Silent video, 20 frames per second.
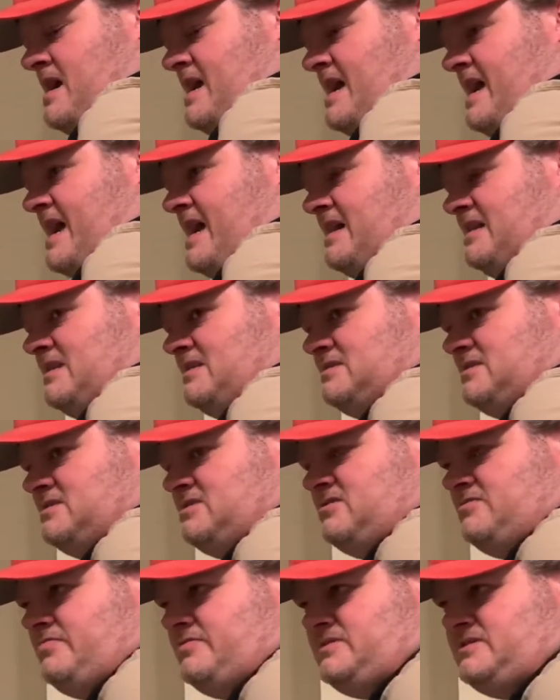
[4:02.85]
and it's a
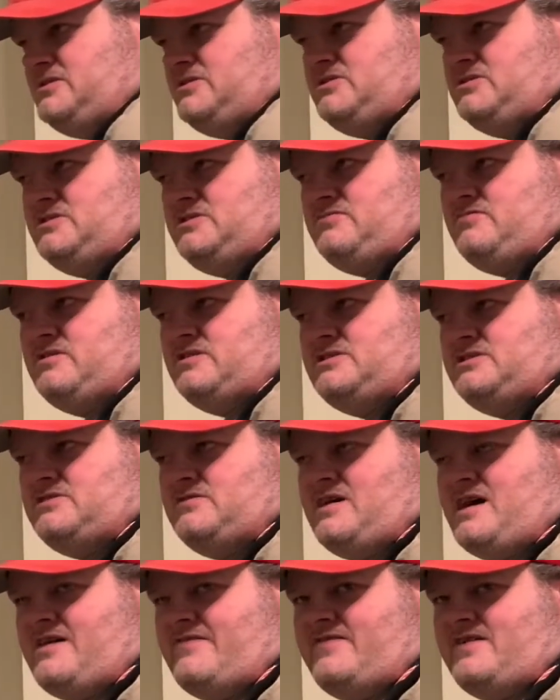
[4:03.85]
2-position switch. You
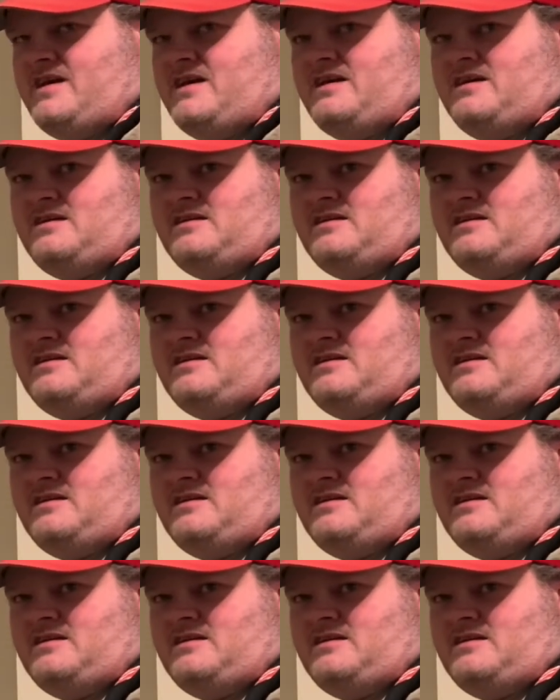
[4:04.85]
have a